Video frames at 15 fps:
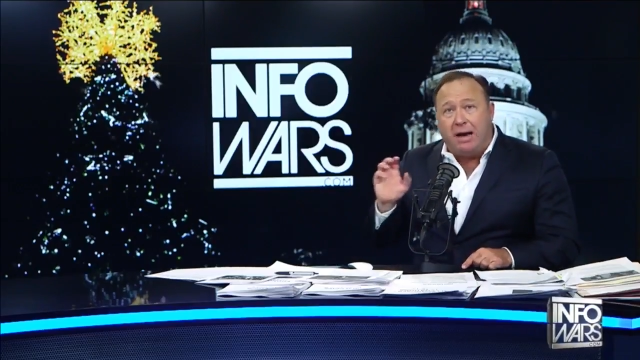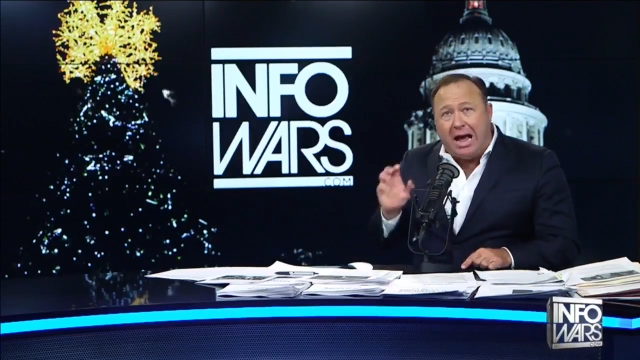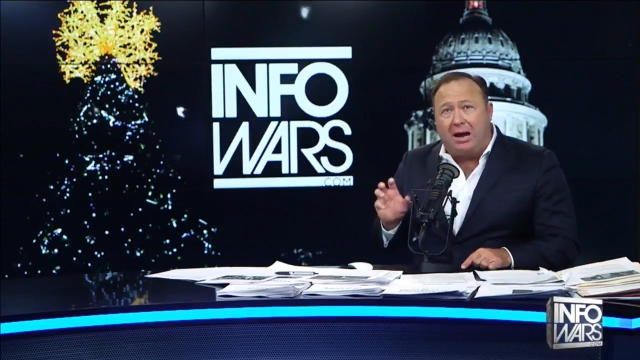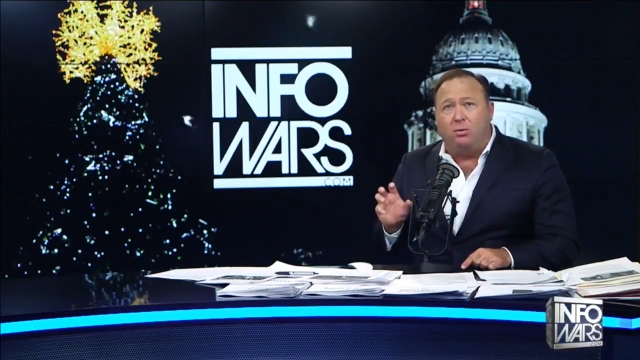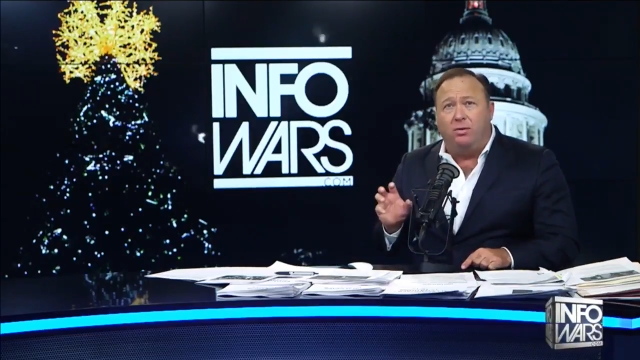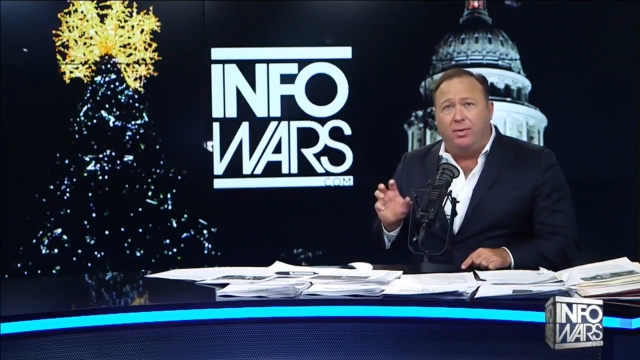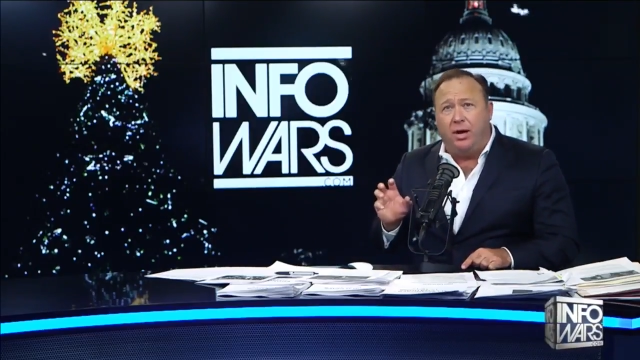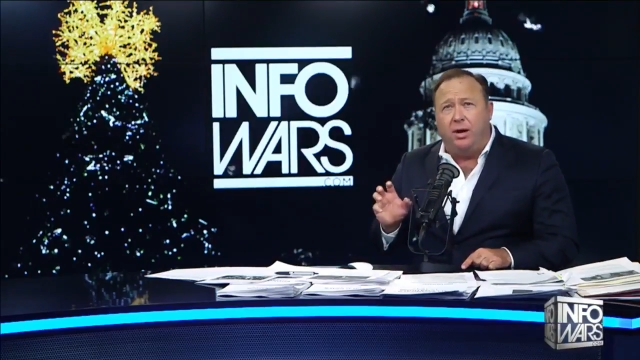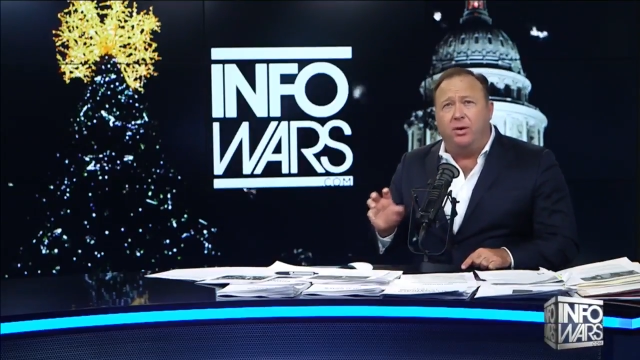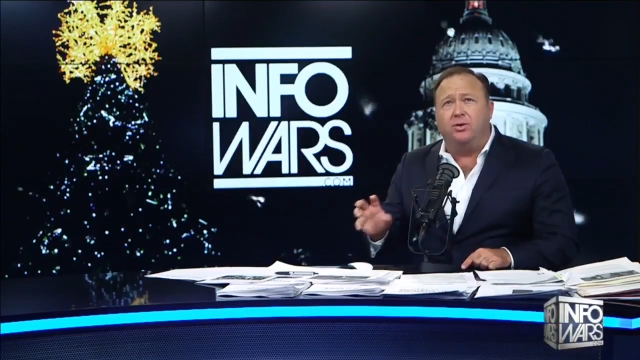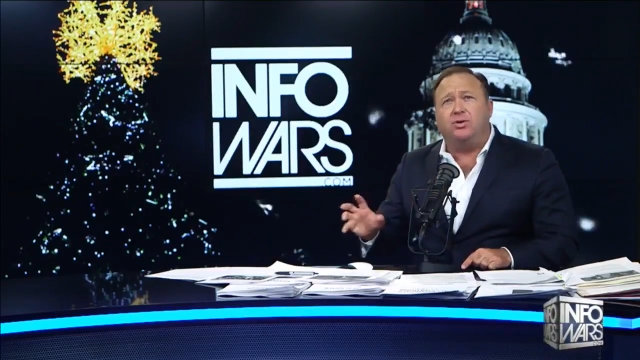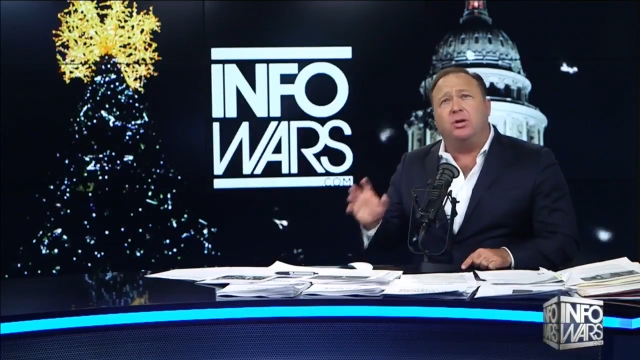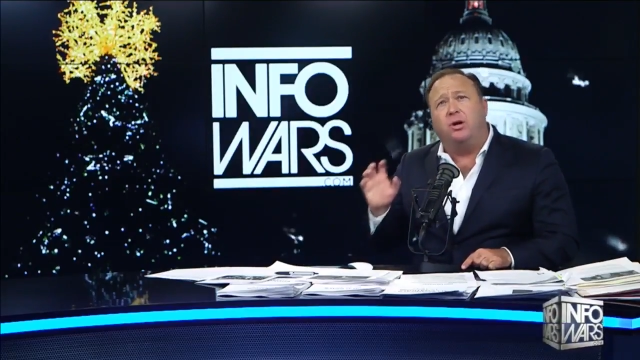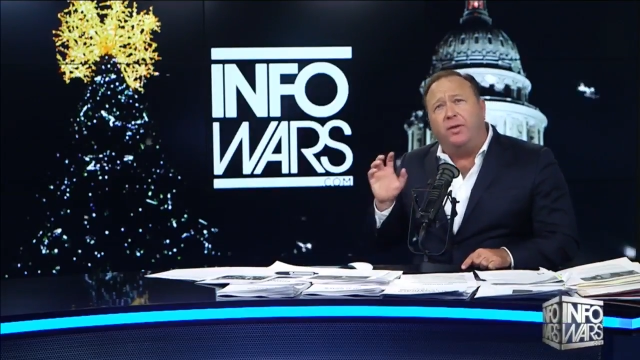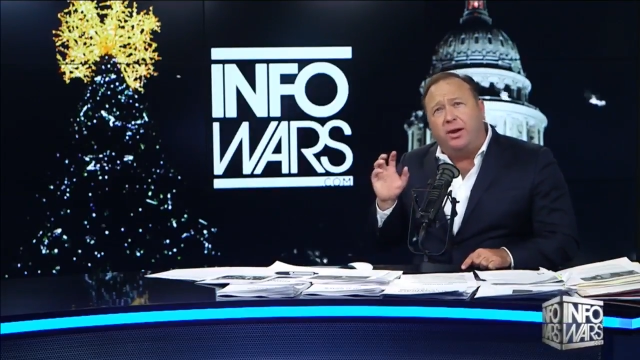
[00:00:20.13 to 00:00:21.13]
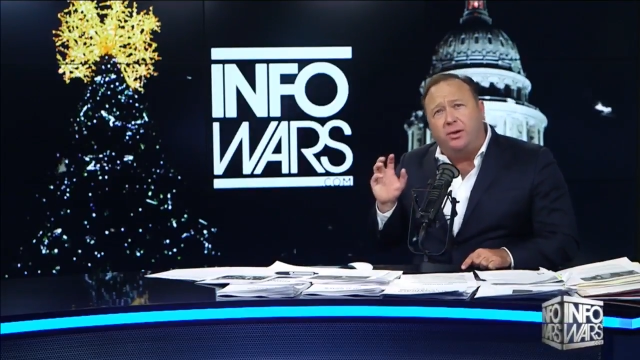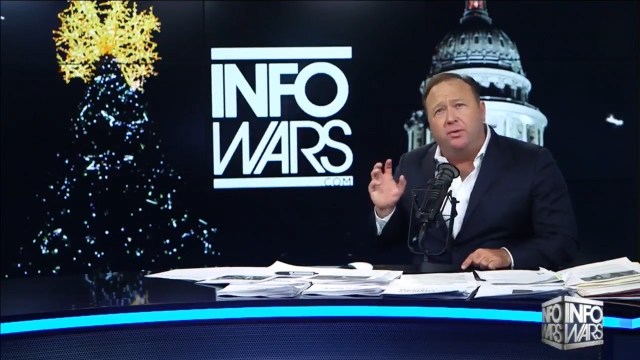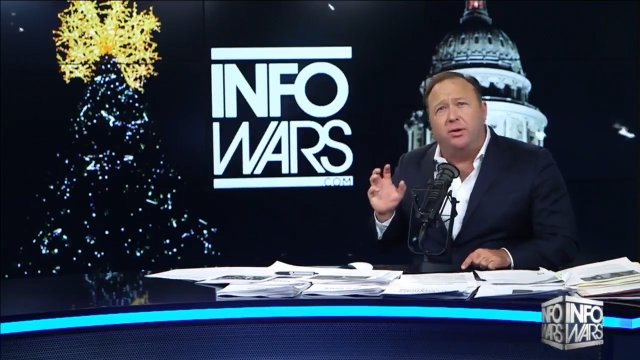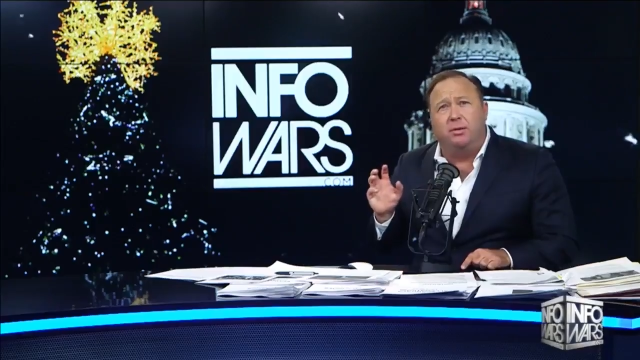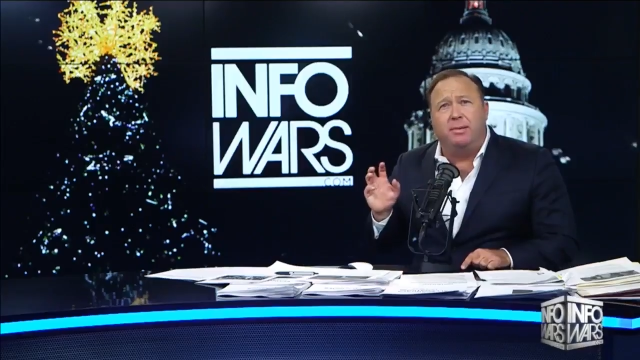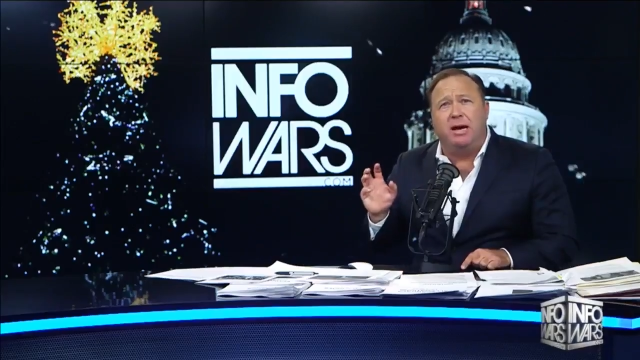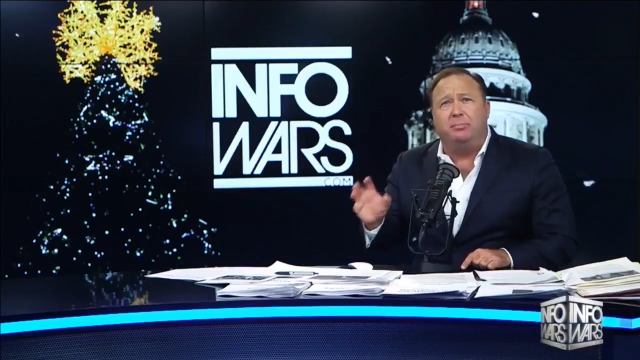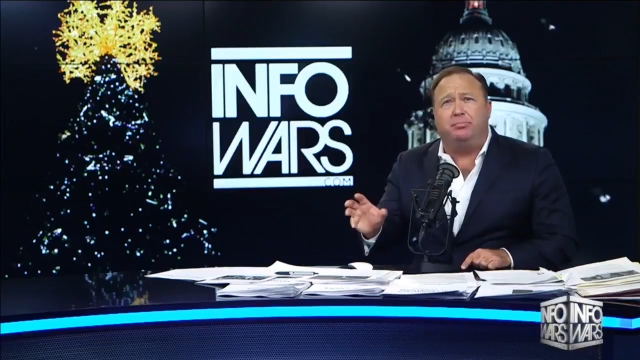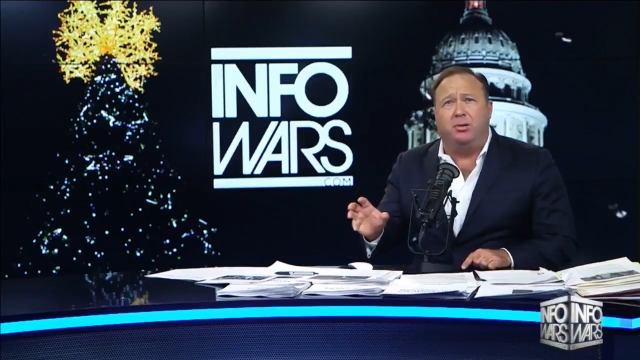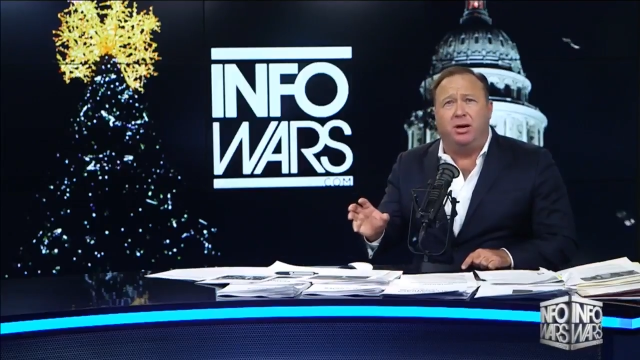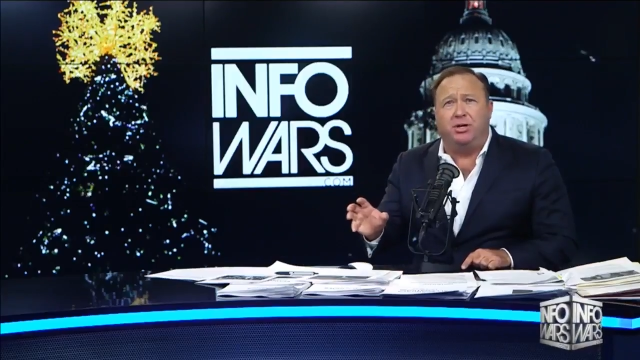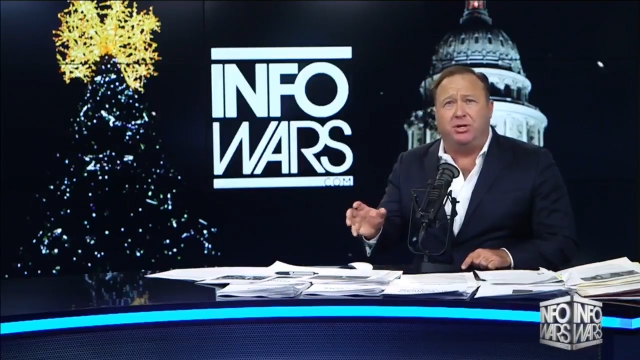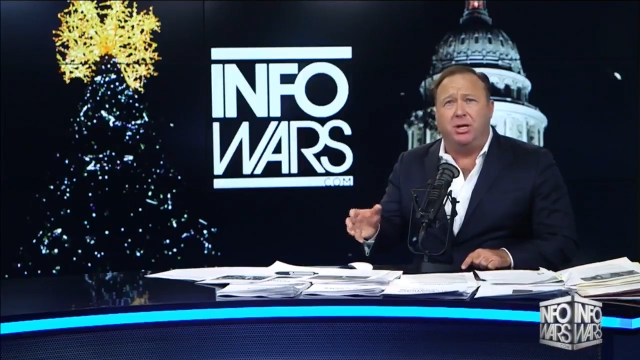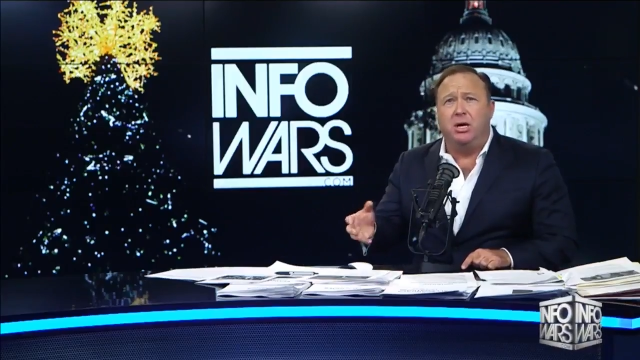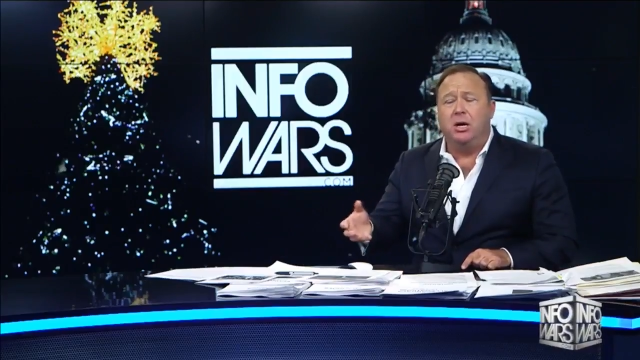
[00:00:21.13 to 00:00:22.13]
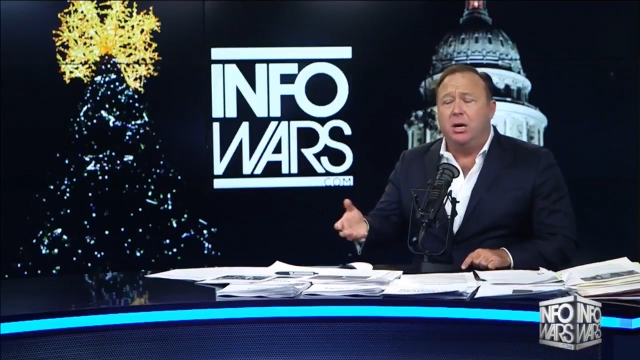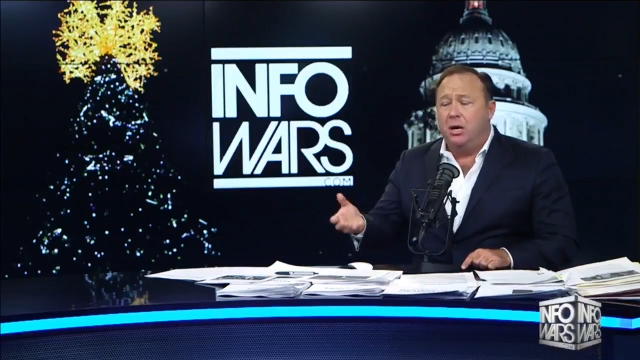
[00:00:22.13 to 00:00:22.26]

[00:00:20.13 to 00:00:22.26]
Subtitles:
back with those till they do their main push.